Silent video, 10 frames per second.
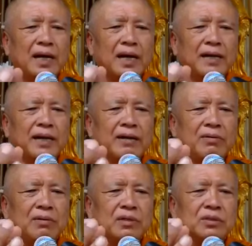And
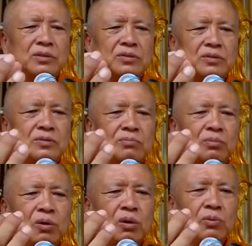then
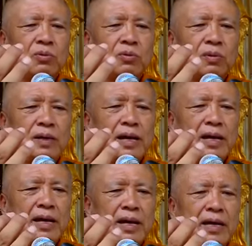move to
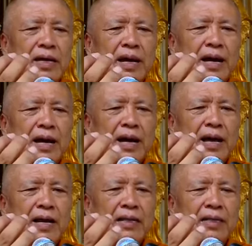
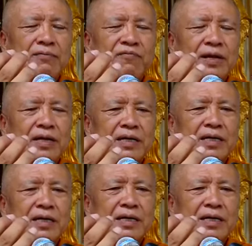another finger.